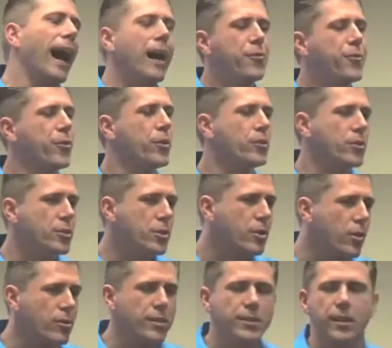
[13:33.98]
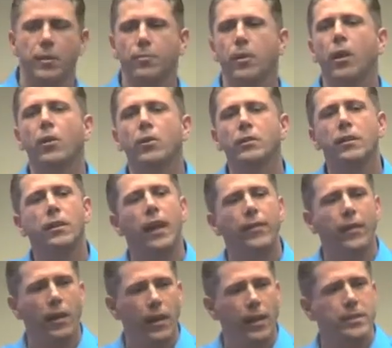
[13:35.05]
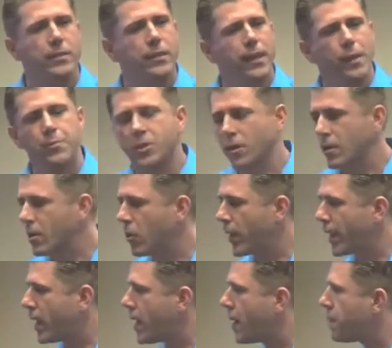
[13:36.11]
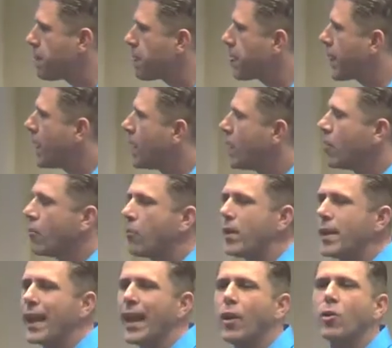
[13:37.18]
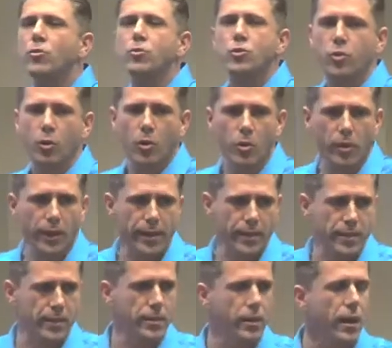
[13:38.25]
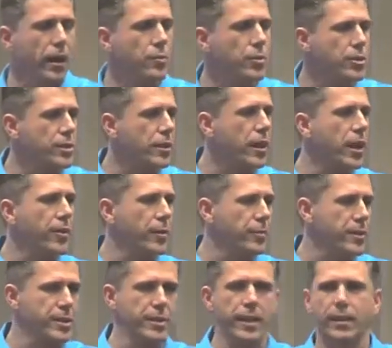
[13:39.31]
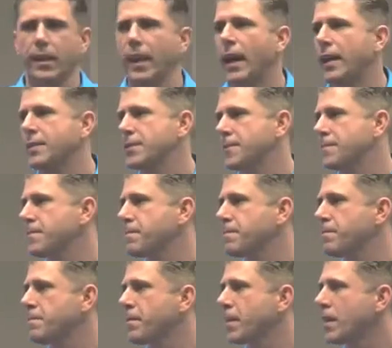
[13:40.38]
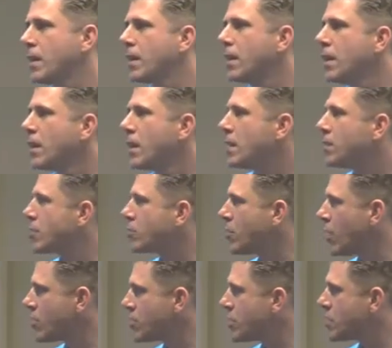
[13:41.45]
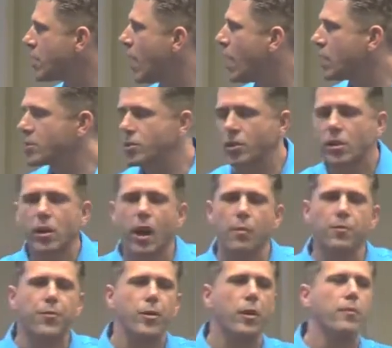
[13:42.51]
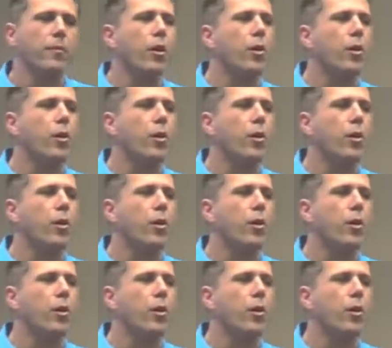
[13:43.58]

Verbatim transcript: high fructose corn syrup, gluten, and the list keeps on going on. We can control this almost 100%, guys. The toxins also come from